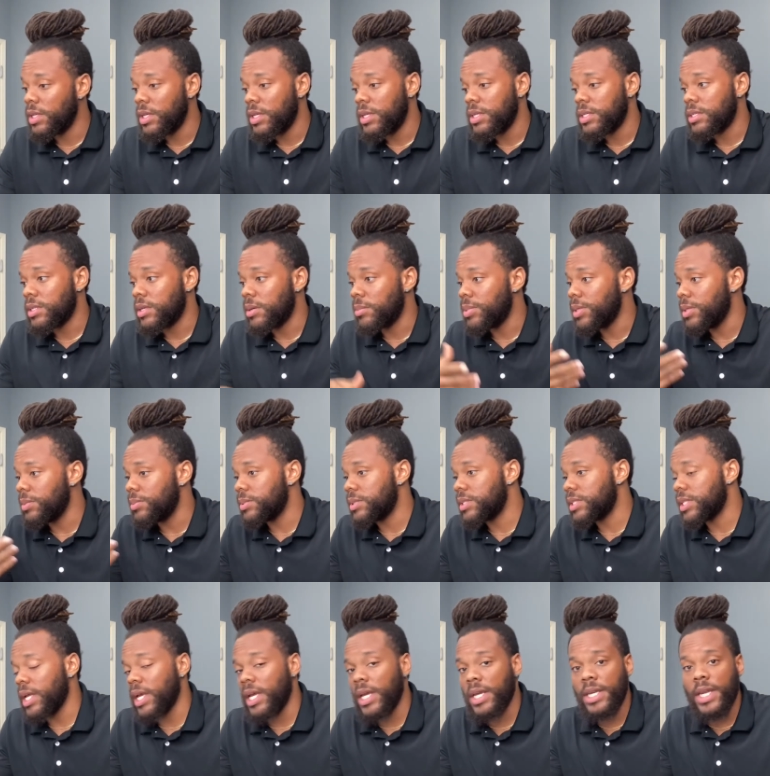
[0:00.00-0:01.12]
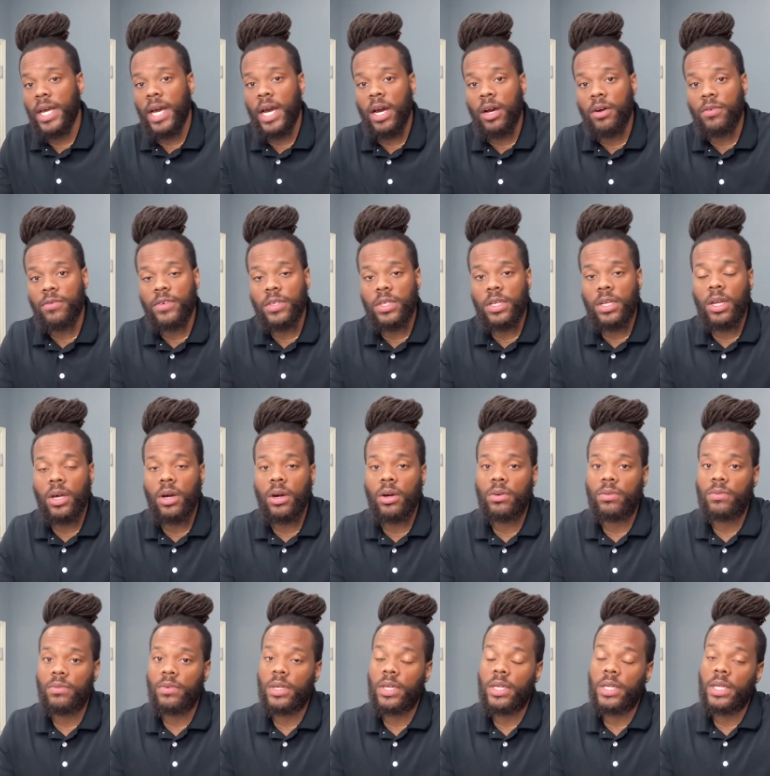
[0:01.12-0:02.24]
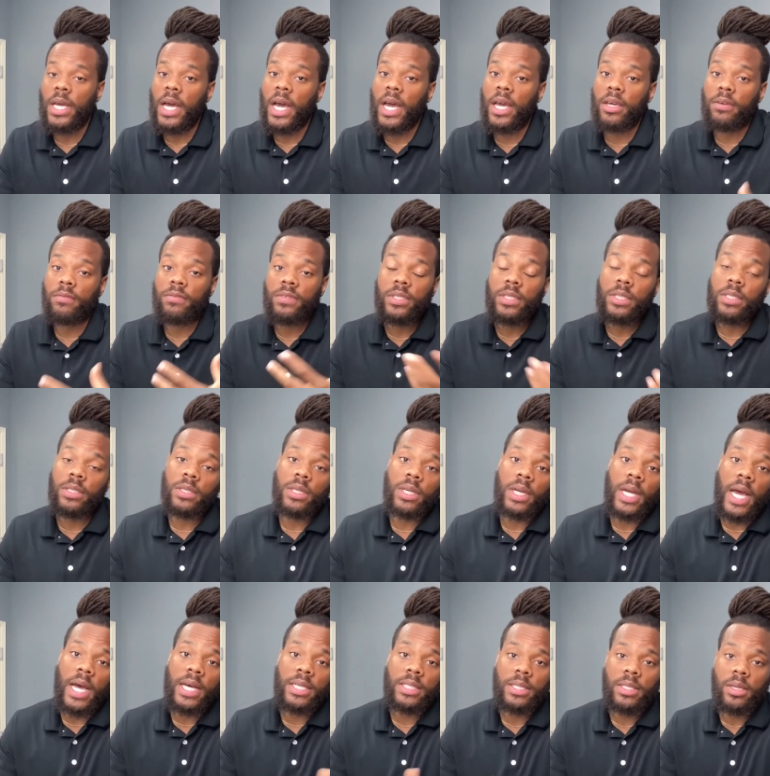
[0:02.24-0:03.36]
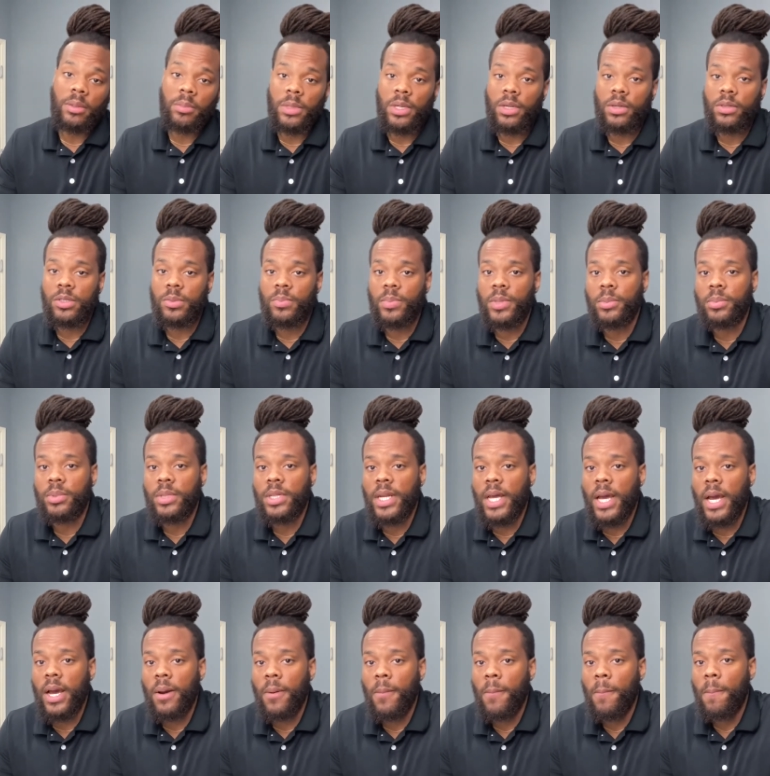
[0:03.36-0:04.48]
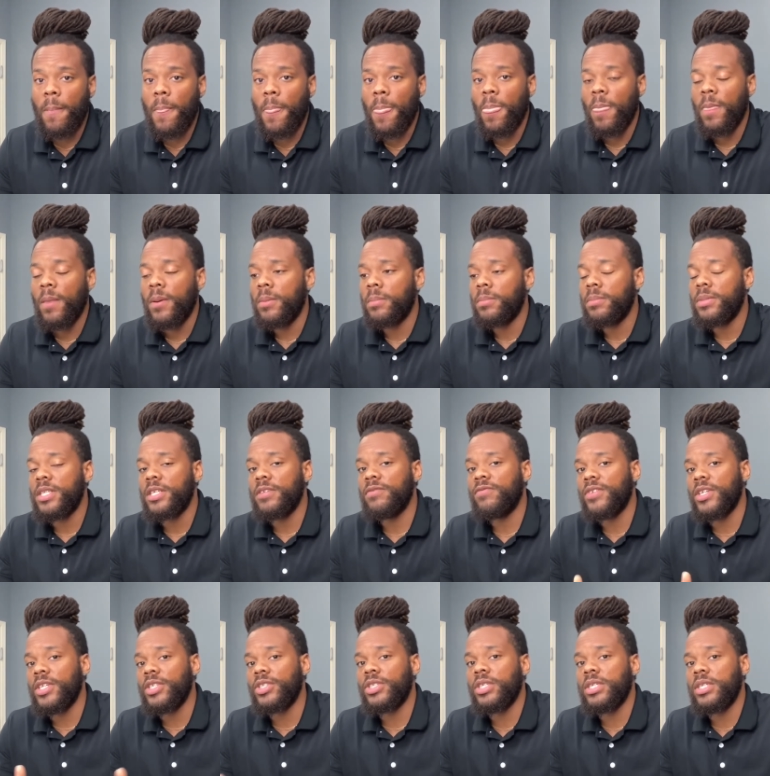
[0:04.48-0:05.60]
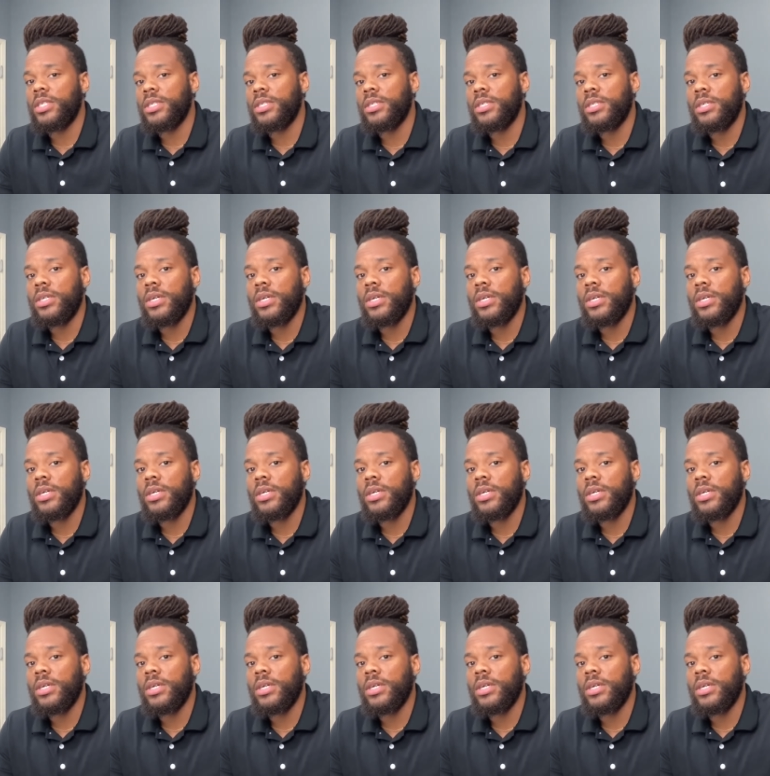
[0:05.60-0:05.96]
Some people stayed down for the long run. I even still got some of those people now. But eventually,